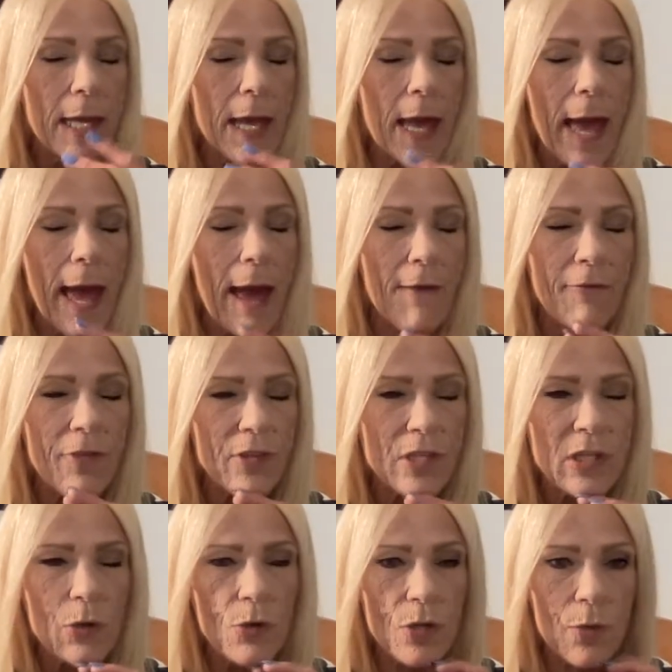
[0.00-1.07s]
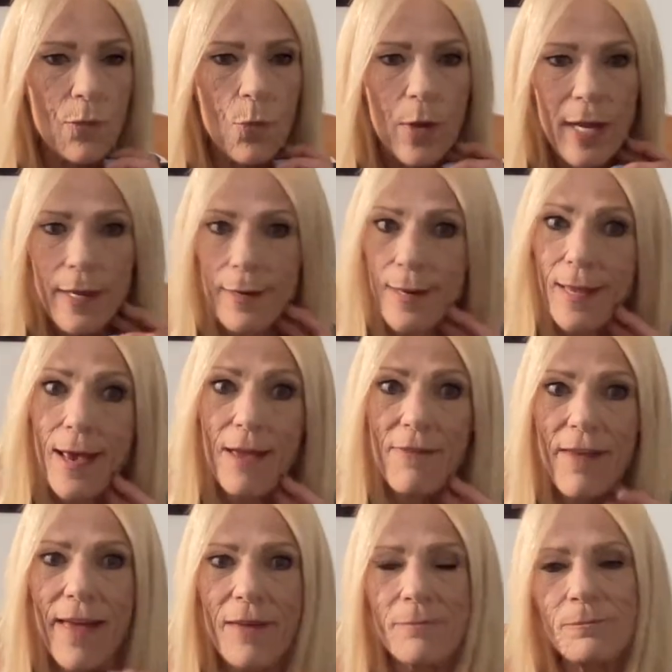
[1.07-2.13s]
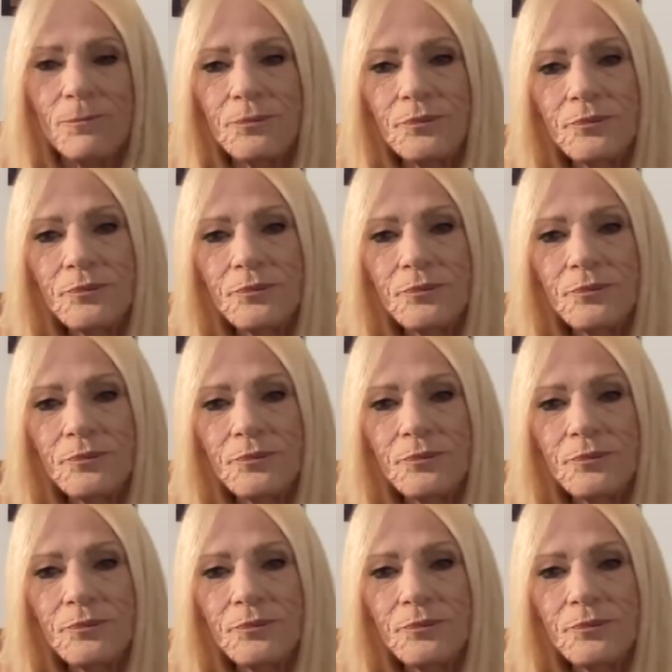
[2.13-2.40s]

have the sort of awakening I've had.